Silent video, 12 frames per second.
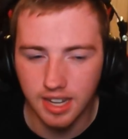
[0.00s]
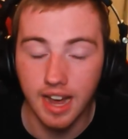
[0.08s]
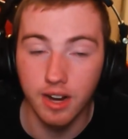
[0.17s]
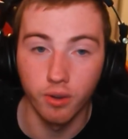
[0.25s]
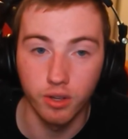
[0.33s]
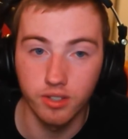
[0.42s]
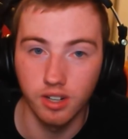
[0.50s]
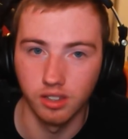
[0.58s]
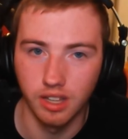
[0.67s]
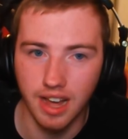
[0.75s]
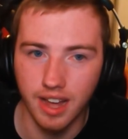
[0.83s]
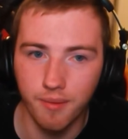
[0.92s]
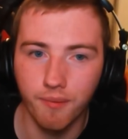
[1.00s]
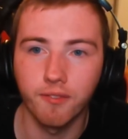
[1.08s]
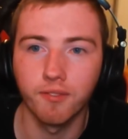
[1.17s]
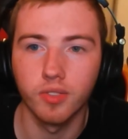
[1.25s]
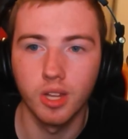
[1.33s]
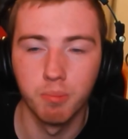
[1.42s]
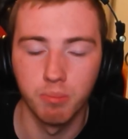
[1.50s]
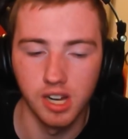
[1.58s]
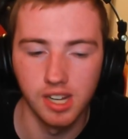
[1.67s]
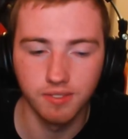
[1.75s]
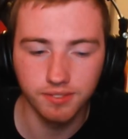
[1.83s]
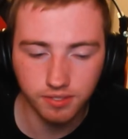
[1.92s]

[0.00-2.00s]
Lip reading: I don't use it a lot, but